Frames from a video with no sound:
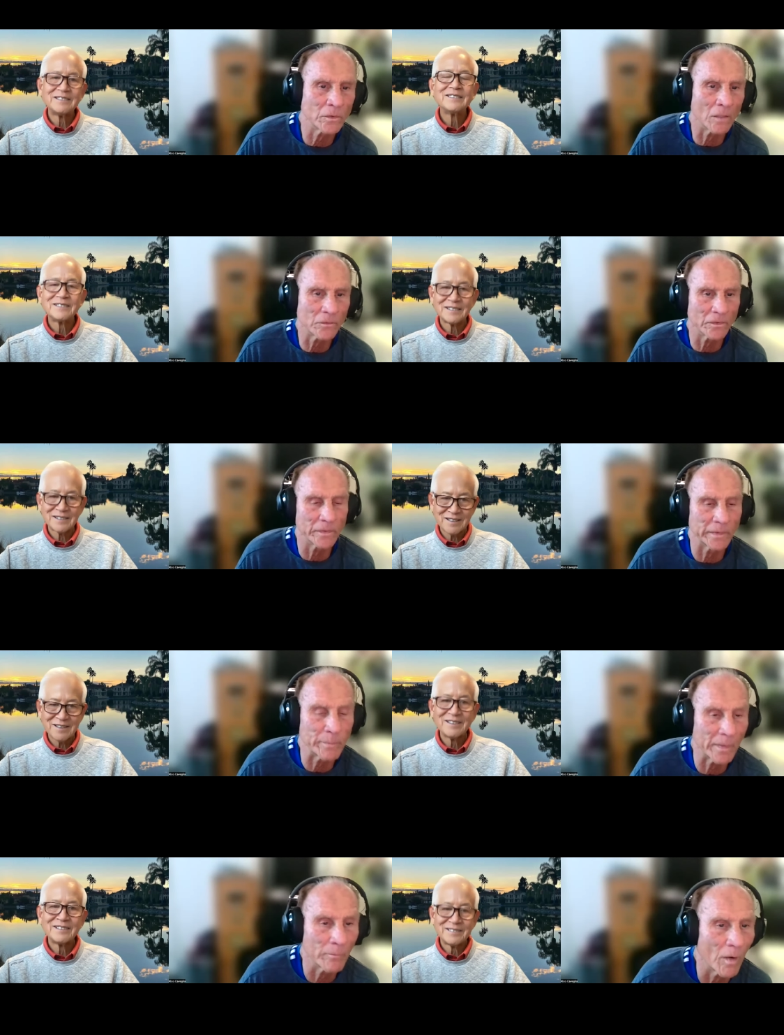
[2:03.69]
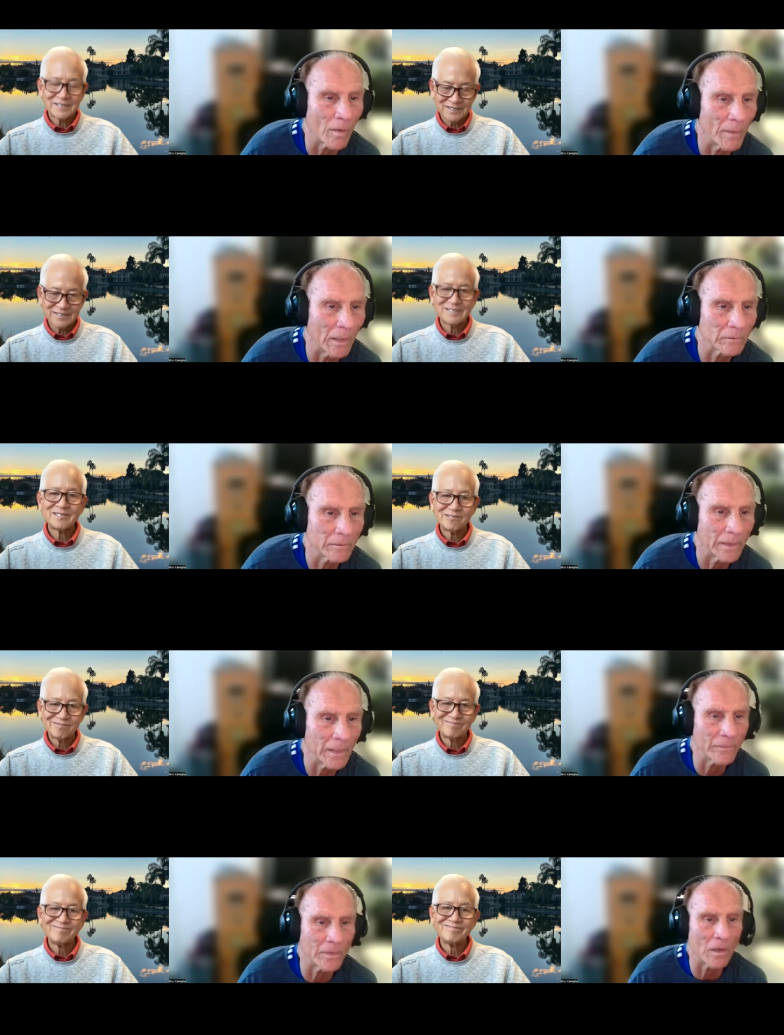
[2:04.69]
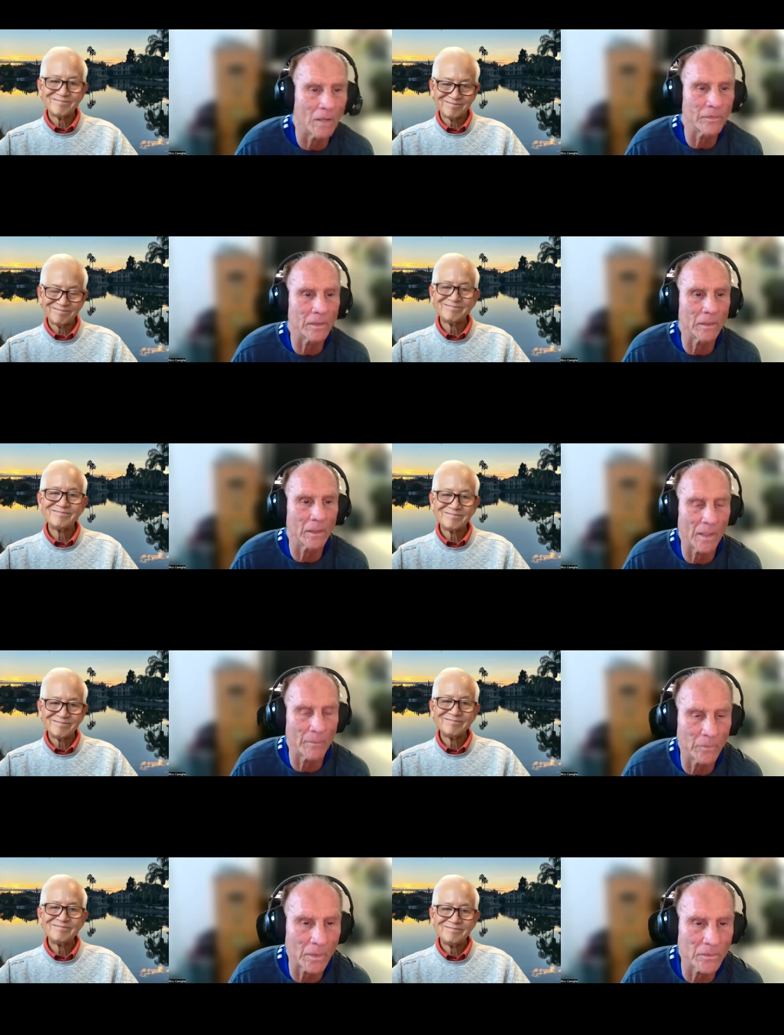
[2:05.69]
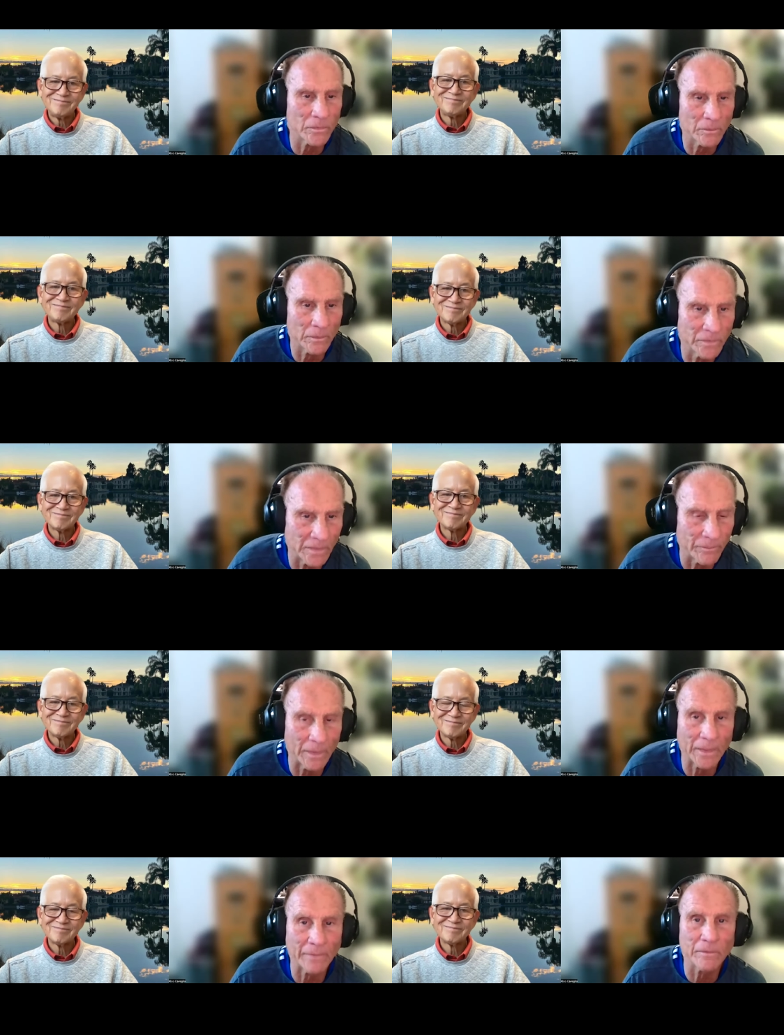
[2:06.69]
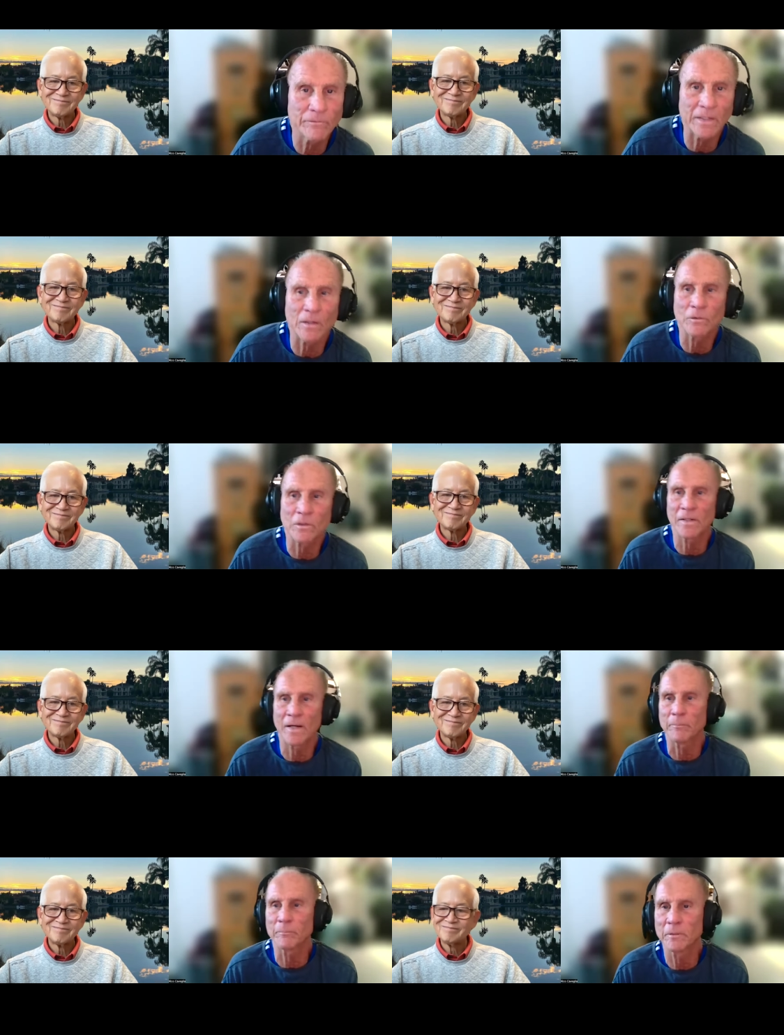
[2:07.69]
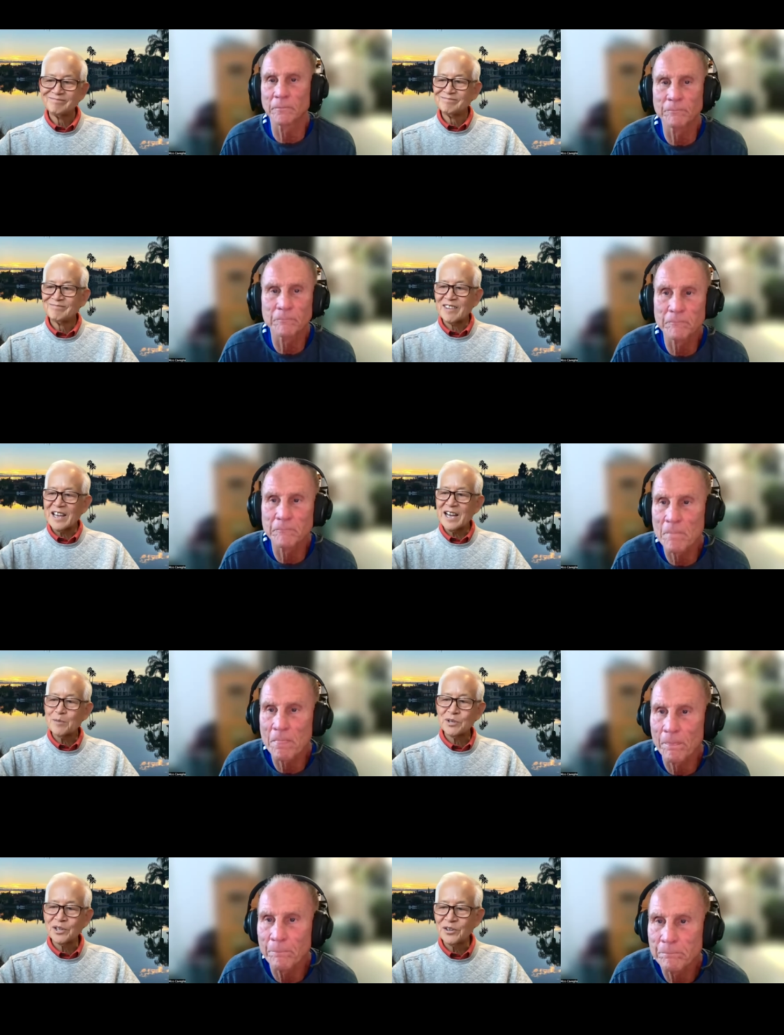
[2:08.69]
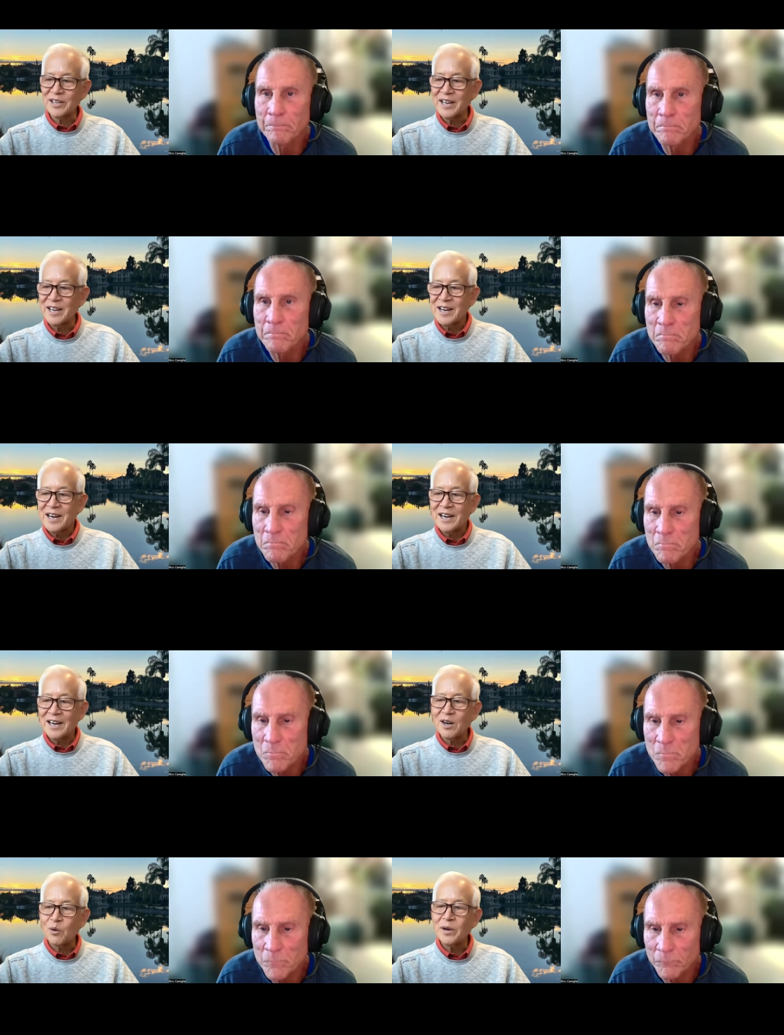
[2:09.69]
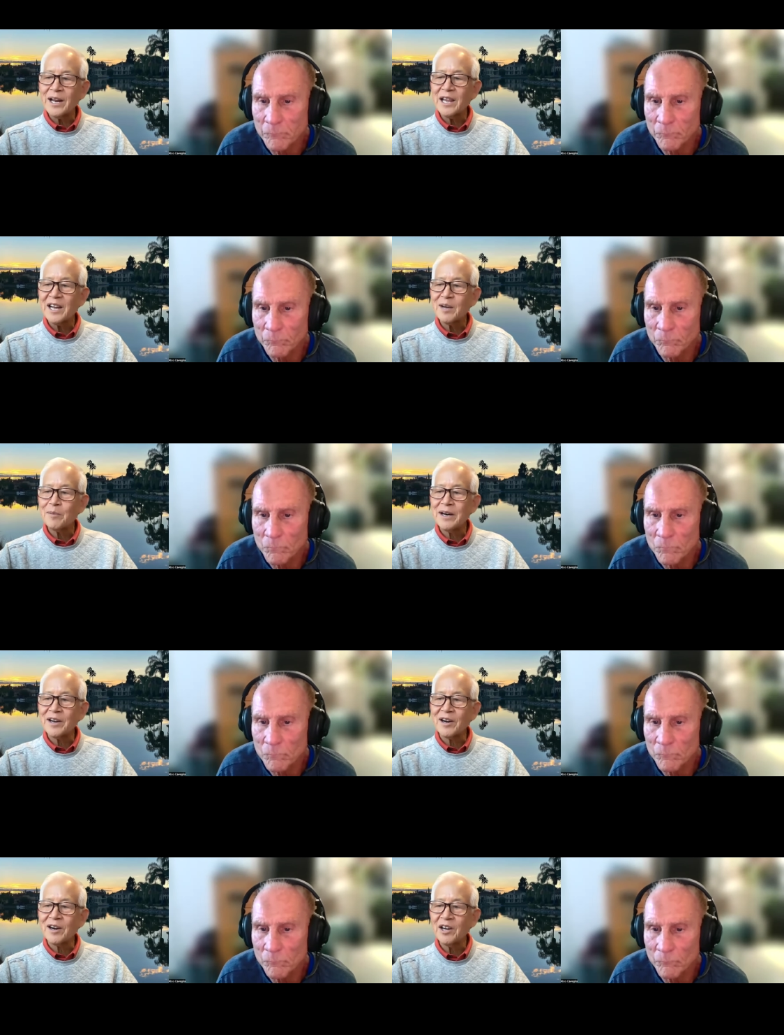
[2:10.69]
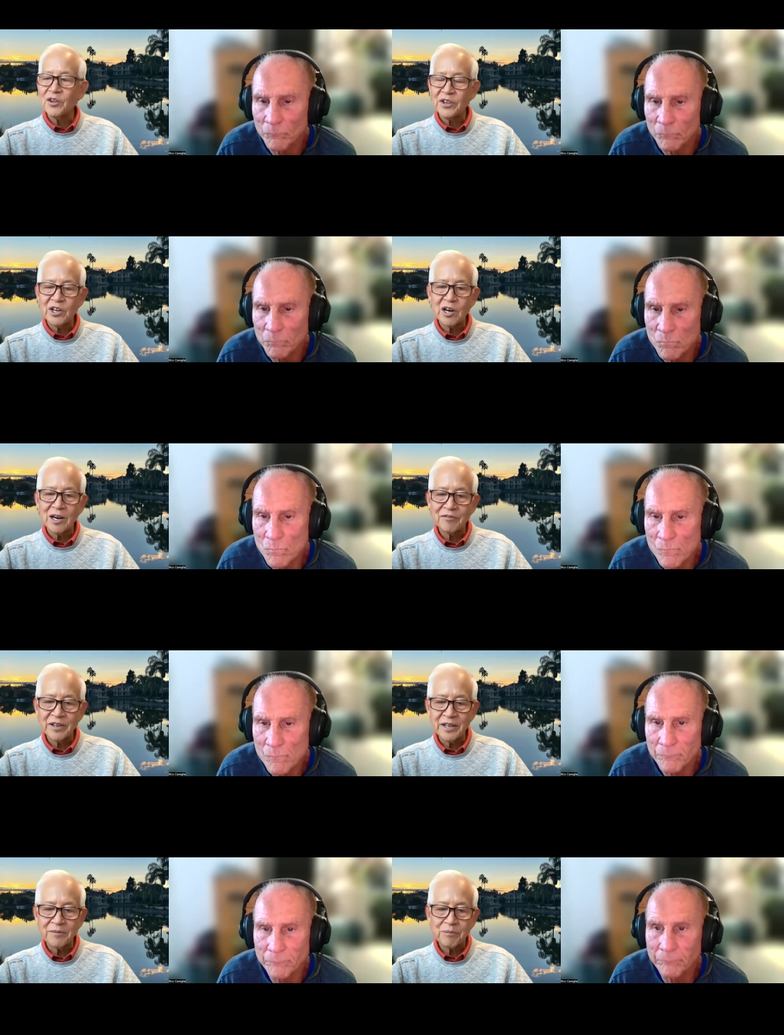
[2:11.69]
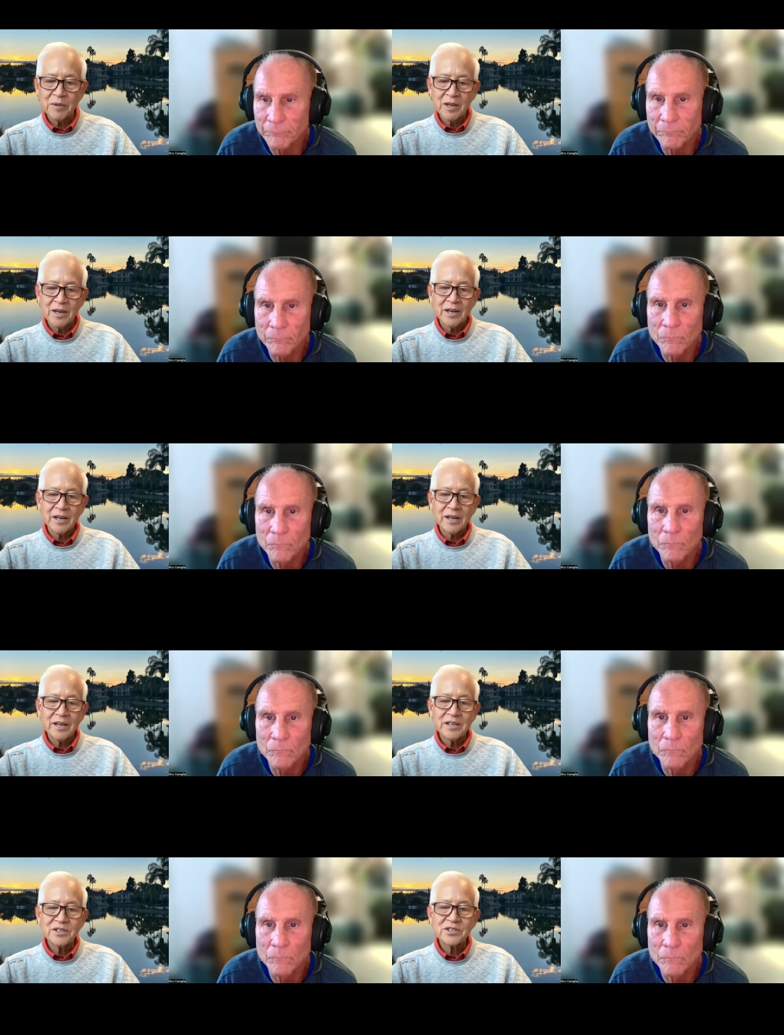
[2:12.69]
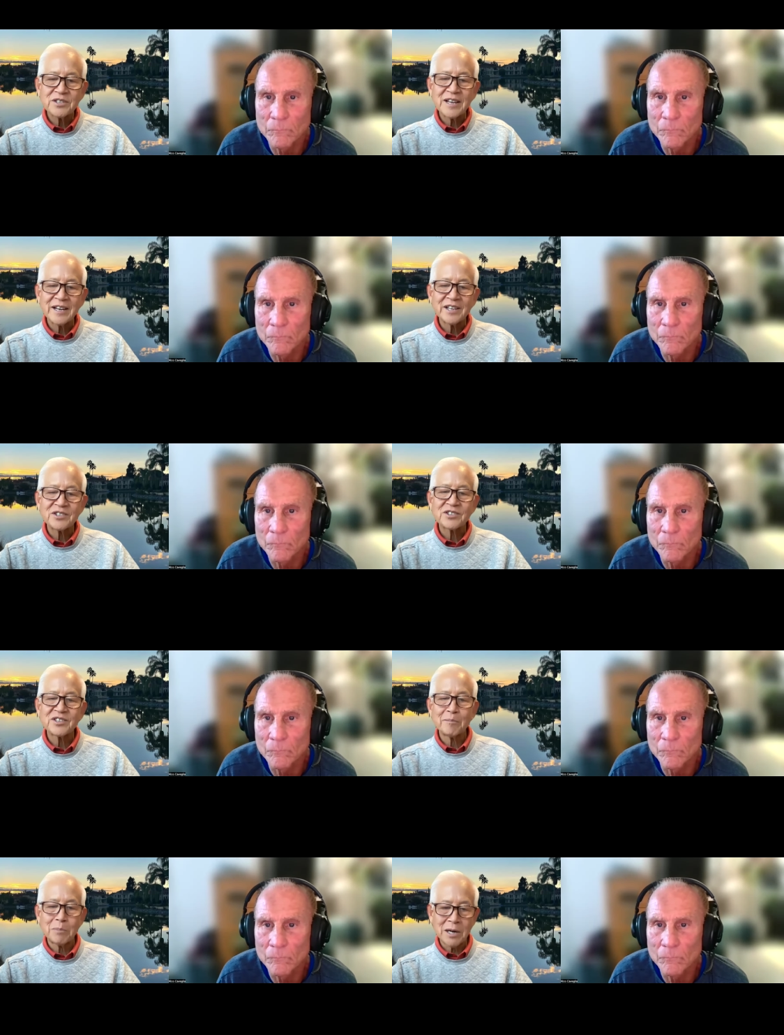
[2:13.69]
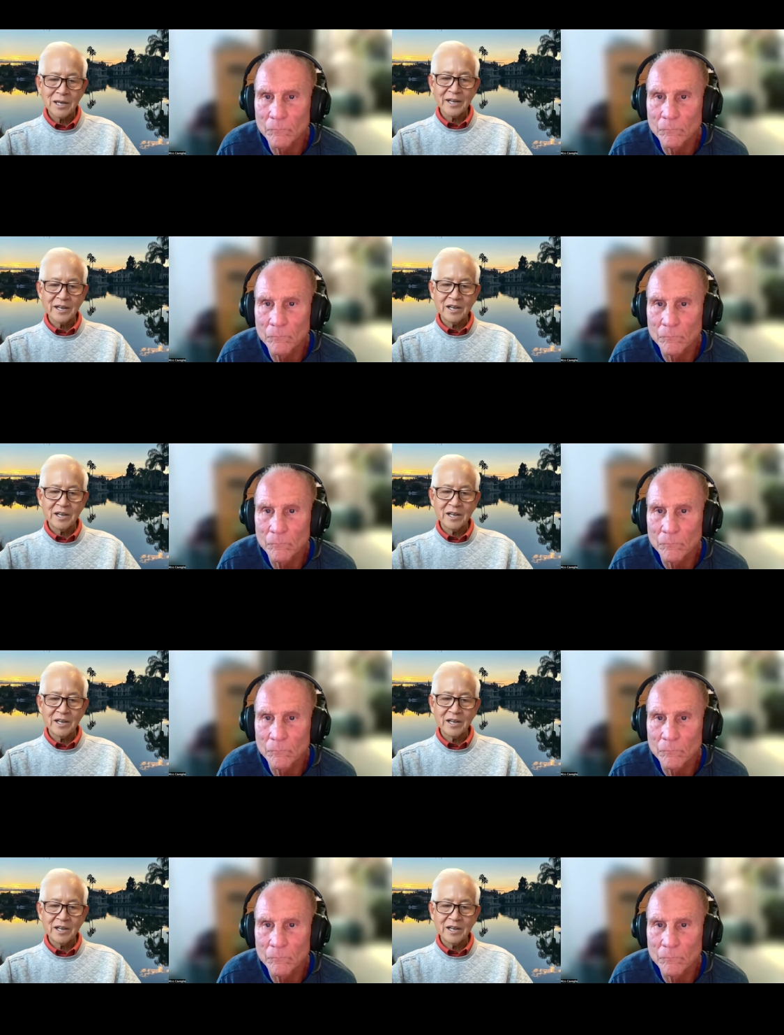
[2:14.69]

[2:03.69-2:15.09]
Speaker 1: talk just a little bit more about the healthy coffee? And I'm going to see if I can get the video to set up.
Speaker 2: Absolutely. Uh, what I like about our healthy coffee is that it's symbolic